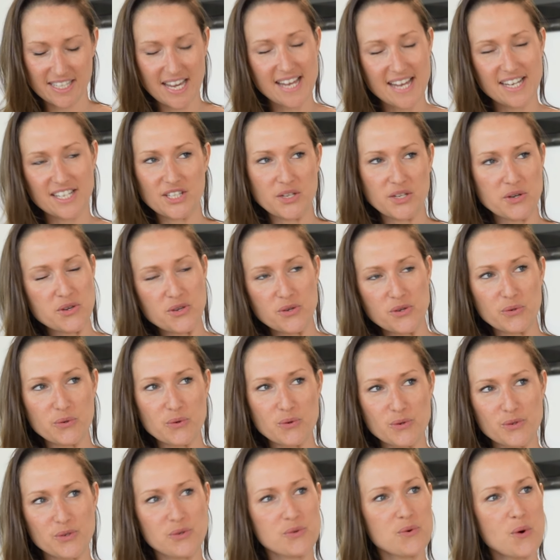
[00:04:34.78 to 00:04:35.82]
And so
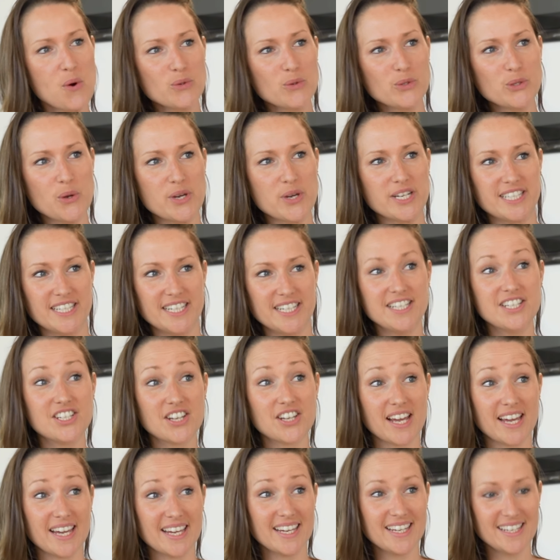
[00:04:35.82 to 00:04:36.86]
you're also a
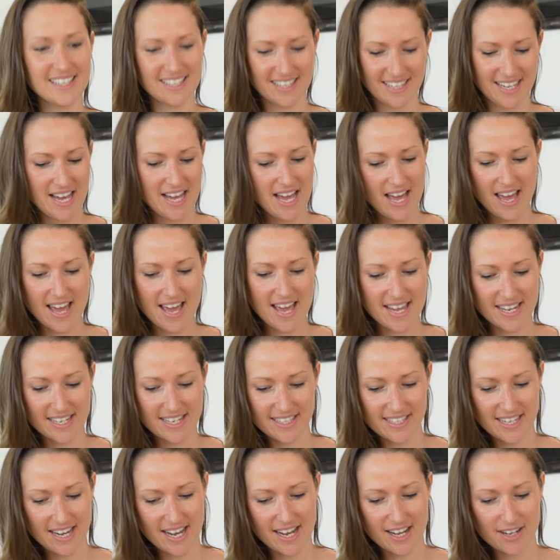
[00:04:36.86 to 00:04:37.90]
DJ,
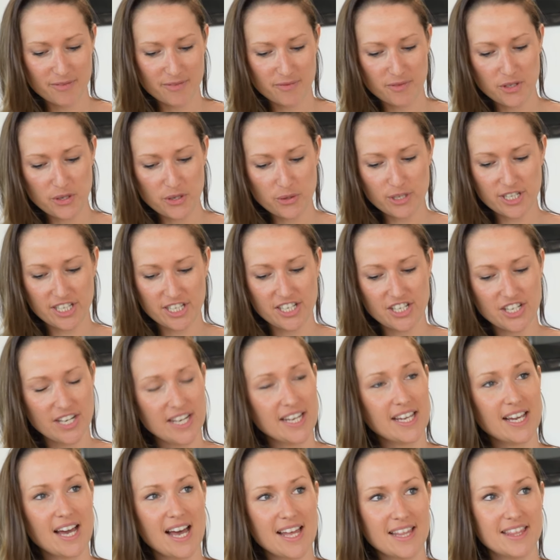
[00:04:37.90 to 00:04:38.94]
and you're
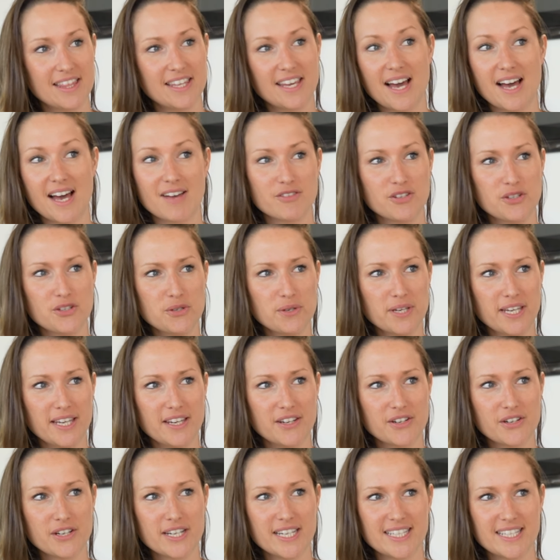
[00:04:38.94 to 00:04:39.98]
DJing at the Avenue
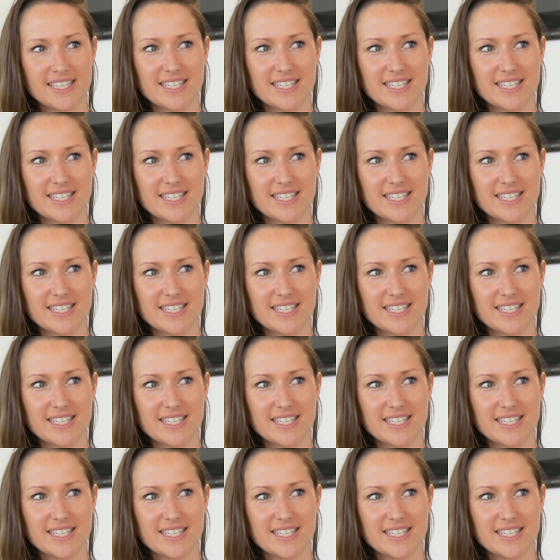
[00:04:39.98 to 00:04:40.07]
here in